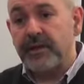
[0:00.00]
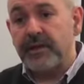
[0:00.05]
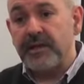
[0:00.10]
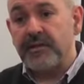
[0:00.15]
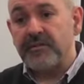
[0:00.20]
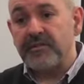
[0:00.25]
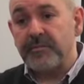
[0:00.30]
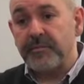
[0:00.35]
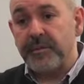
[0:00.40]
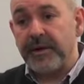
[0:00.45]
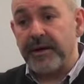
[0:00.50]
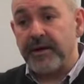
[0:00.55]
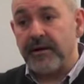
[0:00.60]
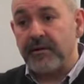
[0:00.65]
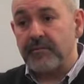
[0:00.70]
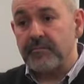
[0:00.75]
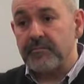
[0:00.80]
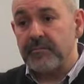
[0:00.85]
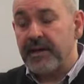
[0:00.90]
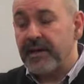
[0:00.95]
is
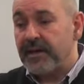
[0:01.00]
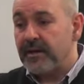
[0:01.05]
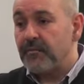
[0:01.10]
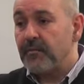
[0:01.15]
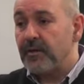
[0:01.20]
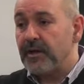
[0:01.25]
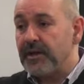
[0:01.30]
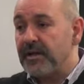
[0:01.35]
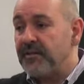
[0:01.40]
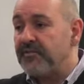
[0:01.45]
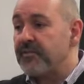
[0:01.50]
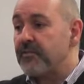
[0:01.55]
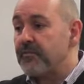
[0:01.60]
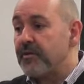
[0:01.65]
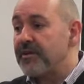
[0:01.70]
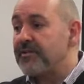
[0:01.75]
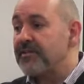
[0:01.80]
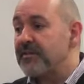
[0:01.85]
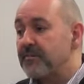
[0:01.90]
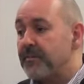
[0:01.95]
about, how do I live the
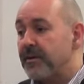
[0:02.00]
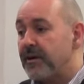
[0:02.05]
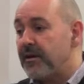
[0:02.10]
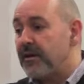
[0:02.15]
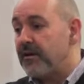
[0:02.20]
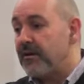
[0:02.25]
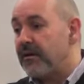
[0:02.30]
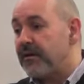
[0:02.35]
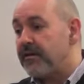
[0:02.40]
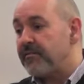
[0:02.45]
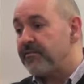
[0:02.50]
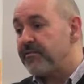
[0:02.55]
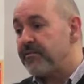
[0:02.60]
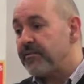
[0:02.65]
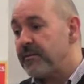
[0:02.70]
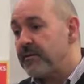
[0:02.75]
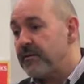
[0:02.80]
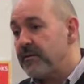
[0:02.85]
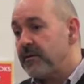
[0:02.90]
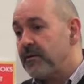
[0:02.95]
rest of my life
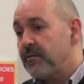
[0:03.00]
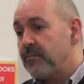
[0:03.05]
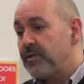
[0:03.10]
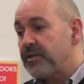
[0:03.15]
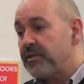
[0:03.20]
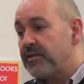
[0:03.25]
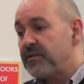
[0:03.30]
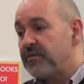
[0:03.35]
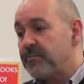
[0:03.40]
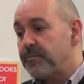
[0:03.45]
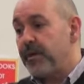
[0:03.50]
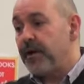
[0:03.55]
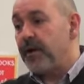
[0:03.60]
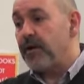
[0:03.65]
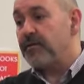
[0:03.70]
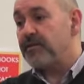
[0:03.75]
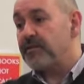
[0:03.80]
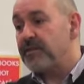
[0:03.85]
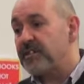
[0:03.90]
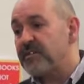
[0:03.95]
with this
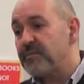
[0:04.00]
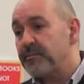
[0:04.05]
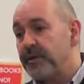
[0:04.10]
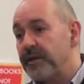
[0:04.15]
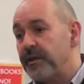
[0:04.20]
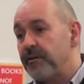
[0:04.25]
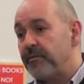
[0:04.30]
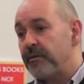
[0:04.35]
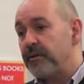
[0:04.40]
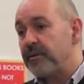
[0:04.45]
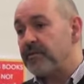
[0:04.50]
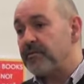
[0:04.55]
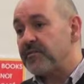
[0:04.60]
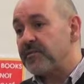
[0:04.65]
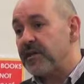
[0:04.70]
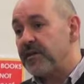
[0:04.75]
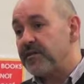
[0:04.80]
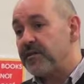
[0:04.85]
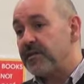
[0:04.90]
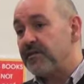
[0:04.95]
past
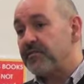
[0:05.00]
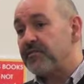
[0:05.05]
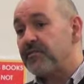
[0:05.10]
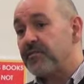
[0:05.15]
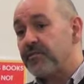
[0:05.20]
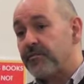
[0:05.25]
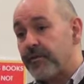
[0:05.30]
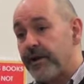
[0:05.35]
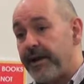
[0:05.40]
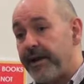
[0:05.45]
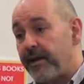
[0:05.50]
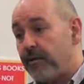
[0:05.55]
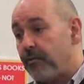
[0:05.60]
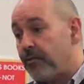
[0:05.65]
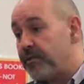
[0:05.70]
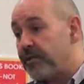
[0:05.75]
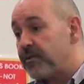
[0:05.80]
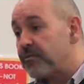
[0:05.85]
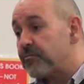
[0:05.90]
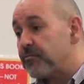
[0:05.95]
experience and this threat
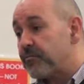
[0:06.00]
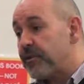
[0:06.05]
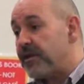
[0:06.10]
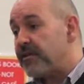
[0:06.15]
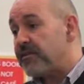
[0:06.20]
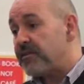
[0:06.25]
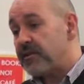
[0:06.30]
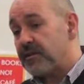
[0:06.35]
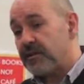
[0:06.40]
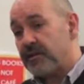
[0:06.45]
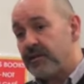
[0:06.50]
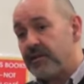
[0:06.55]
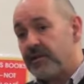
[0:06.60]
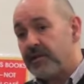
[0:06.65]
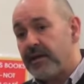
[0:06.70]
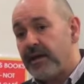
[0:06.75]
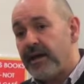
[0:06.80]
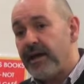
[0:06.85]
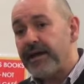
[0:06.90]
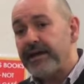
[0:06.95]
or this risk
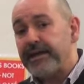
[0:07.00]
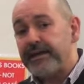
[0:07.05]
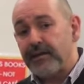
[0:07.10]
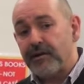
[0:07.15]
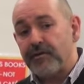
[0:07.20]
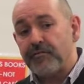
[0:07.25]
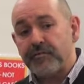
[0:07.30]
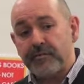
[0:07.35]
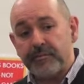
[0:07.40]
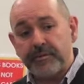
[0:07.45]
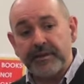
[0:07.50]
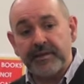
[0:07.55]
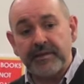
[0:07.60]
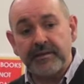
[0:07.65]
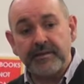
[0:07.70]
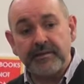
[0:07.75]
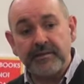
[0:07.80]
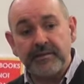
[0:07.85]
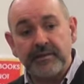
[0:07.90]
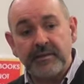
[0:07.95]
hanging over me?
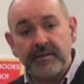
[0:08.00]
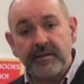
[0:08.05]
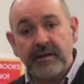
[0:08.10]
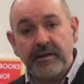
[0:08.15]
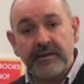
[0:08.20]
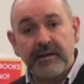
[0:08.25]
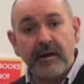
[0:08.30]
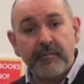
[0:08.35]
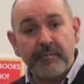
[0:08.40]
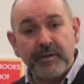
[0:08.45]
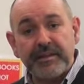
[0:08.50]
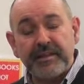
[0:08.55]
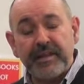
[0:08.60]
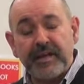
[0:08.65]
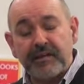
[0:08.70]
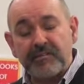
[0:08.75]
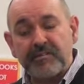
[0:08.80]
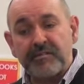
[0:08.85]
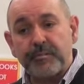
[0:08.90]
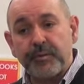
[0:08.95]
And I'm in
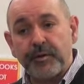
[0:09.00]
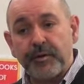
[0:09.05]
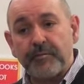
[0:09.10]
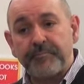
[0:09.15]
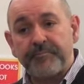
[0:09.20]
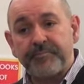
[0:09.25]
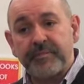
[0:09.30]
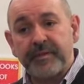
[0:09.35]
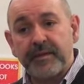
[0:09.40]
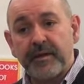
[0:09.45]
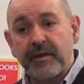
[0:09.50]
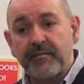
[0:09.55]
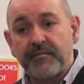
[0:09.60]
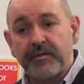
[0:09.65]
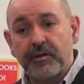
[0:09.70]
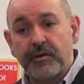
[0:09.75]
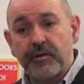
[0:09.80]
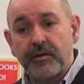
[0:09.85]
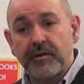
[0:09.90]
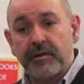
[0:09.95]
that spot.
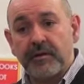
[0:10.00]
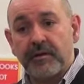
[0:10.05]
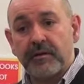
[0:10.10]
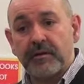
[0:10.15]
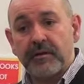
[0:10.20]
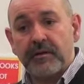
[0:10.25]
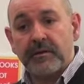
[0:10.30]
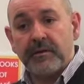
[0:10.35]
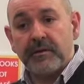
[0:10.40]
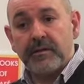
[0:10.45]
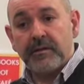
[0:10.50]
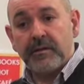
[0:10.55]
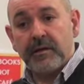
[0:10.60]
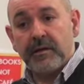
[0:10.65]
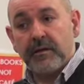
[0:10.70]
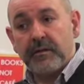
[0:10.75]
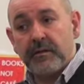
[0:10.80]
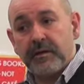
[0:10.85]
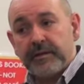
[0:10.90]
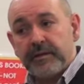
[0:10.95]
I've got
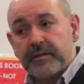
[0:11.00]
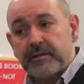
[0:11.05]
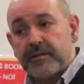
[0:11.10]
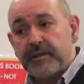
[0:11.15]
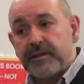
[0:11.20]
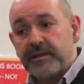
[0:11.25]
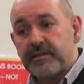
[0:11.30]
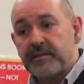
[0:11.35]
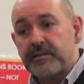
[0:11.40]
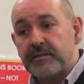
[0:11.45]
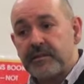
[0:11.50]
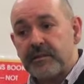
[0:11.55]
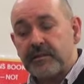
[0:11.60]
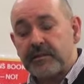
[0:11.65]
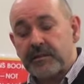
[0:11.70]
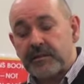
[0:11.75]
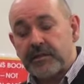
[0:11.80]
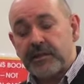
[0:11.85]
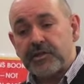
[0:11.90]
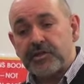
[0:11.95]

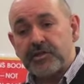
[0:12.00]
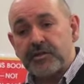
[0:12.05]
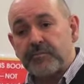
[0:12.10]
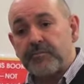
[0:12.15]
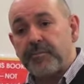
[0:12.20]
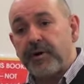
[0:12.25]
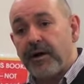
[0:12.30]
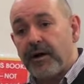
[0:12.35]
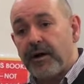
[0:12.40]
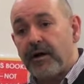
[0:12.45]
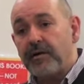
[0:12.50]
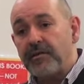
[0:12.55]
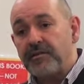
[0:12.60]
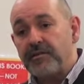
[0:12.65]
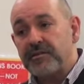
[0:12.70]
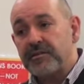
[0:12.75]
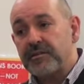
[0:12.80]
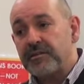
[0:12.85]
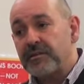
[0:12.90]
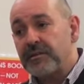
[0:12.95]
an addiction
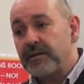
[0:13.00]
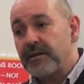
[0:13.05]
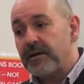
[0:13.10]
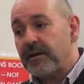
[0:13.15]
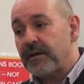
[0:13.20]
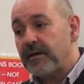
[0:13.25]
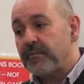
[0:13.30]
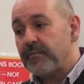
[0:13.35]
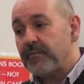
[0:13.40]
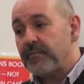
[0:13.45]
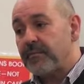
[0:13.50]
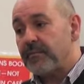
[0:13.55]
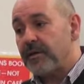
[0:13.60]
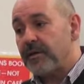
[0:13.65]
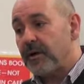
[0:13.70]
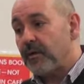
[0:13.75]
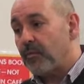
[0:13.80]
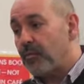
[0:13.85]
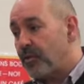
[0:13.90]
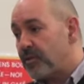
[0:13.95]
past. I
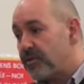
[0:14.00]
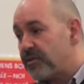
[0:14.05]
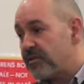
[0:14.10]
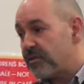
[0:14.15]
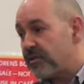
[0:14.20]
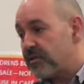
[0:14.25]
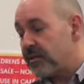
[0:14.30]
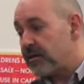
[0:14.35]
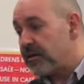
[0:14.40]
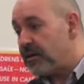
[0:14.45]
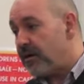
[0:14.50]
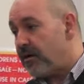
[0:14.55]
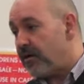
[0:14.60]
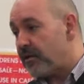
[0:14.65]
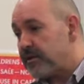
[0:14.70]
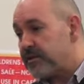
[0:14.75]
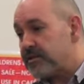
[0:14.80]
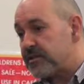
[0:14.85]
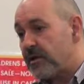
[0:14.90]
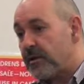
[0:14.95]
was the
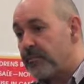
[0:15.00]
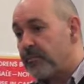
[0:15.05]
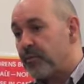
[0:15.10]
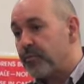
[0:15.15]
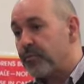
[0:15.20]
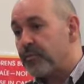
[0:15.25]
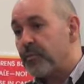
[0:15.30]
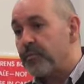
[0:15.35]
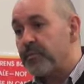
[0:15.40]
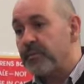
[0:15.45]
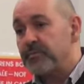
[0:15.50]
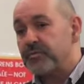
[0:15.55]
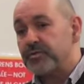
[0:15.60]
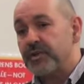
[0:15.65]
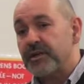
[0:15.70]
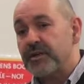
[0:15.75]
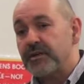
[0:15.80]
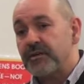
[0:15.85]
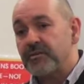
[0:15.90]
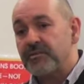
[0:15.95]
archetypal problem
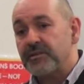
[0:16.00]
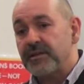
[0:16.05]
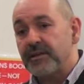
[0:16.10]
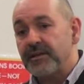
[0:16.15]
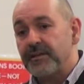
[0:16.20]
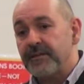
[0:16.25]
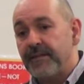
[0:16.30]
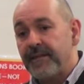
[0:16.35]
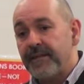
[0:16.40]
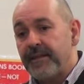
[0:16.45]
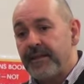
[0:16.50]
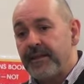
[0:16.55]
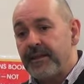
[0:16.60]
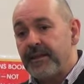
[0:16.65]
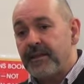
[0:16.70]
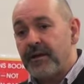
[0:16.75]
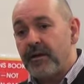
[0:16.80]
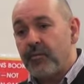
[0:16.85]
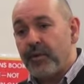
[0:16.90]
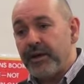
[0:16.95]
drug user.
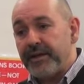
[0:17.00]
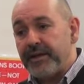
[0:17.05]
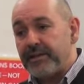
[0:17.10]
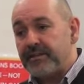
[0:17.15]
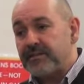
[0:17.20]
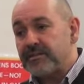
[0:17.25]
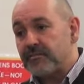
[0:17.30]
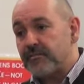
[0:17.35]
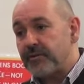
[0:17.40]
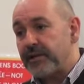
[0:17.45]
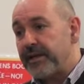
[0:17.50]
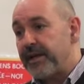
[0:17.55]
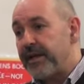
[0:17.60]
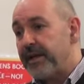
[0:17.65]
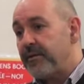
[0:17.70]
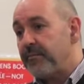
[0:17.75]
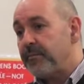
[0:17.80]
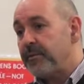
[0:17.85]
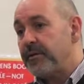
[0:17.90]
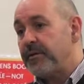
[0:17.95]
I went into
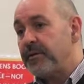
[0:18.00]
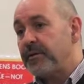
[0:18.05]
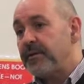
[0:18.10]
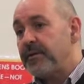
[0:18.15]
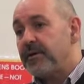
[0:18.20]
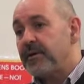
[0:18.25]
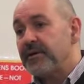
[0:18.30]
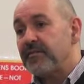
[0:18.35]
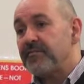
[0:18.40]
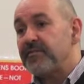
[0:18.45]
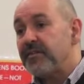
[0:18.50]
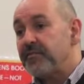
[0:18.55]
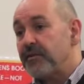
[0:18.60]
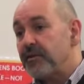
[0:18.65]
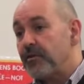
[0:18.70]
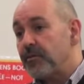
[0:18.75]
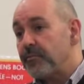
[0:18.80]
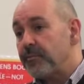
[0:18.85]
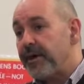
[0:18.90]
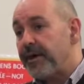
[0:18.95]
rehab and I've never
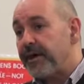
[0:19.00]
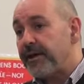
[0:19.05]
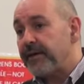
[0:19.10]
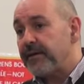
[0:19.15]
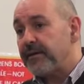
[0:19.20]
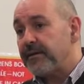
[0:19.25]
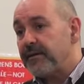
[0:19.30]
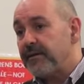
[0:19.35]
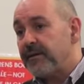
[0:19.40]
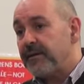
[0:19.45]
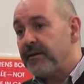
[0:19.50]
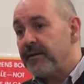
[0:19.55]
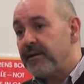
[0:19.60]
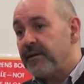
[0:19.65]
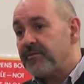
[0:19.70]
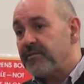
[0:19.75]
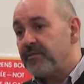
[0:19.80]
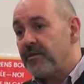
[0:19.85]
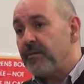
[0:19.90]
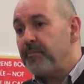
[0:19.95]
looked back.
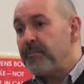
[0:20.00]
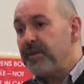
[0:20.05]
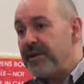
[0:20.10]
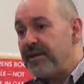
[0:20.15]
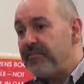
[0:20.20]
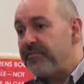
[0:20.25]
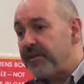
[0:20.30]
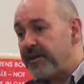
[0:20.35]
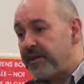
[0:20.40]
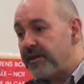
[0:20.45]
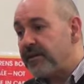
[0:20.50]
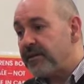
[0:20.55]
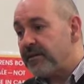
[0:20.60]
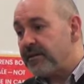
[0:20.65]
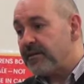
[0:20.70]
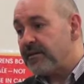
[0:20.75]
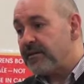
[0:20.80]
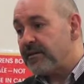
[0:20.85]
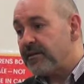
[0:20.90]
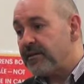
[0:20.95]
So I'm living
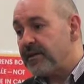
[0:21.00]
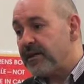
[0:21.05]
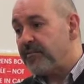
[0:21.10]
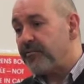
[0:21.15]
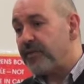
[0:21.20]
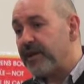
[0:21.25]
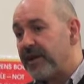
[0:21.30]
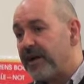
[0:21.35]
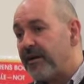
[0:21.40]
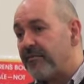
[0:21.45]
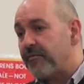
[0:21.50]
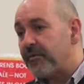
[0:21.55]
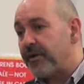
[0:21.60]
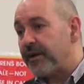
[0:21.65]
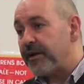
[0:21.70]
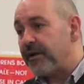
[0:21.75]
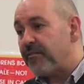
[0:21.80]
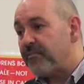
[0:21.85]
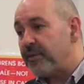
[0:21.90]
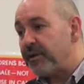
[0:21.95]
in recovery,
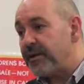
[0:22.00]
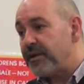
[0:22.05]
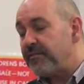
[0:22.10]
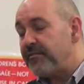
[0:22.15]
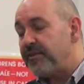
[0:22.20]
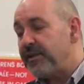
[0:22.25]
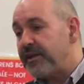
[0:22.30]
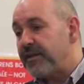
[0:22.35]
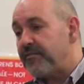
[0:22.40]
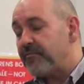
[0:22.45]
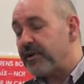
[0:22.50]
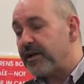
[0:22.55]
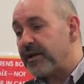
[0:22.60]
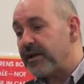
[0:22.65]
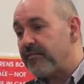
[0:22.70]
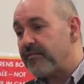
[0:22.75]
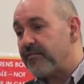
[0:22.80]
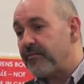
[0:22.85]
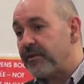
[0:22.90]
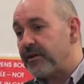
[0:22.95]
and I've been living in
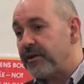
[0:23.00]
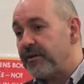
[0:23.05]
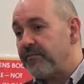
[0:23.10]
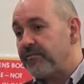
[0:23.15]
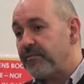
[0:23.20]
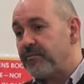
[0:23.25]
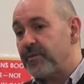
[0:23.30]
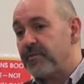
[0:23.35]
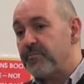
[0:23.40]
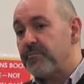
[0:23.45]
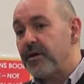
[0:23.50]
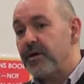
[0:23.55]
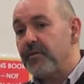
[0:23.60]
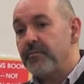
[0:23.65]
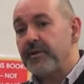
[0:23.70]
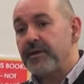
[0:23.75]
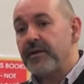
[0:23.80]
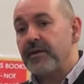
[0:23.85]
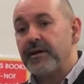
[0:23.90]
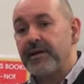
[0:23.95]
recovery from the
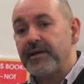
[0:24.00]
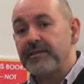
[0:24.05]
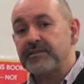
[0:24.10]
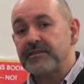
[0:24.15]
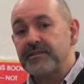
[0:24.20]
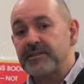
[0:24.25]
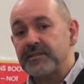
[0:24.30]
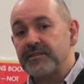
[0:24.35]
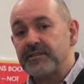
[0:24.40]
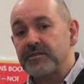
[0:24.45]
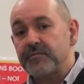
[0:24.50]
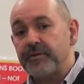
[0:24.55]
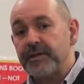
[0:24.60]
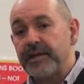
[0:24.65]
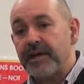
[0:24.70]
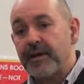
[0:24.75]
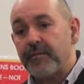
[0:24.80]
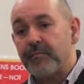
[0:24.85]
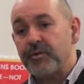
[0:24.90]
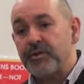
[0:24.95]
moment I entered into
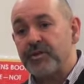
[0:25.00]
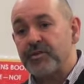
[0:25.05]
rehab,